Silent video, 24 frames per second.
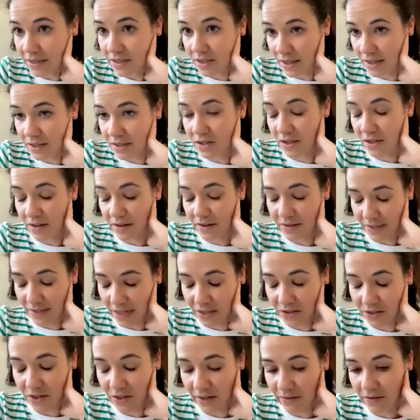
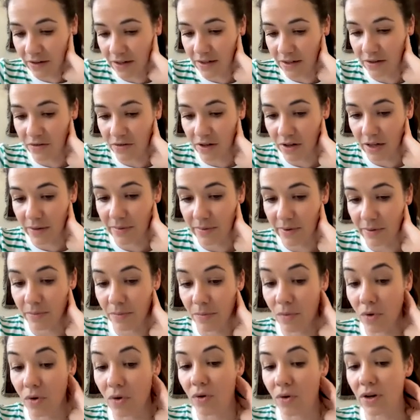sexually violent crime are
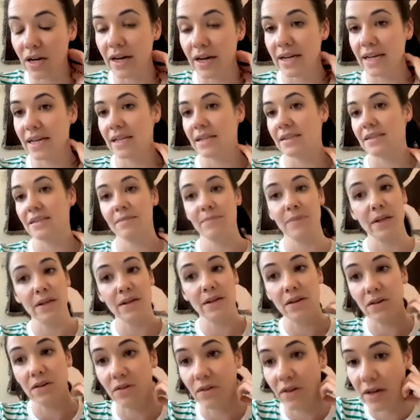more likely to be
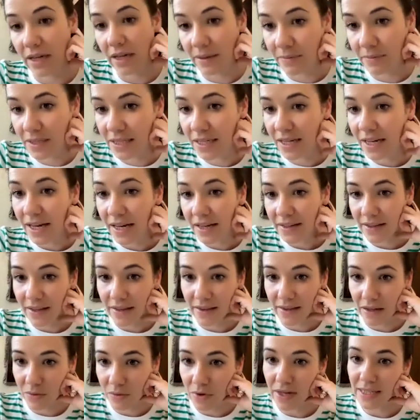no crimed than
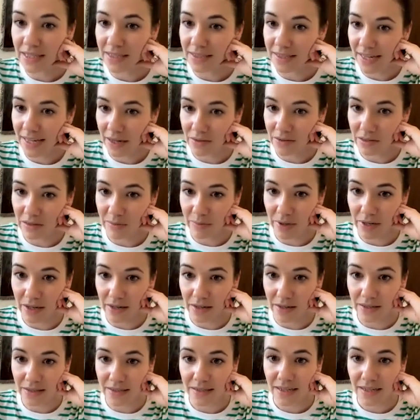their white
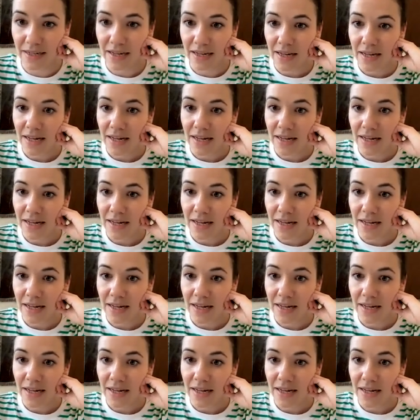counterparts.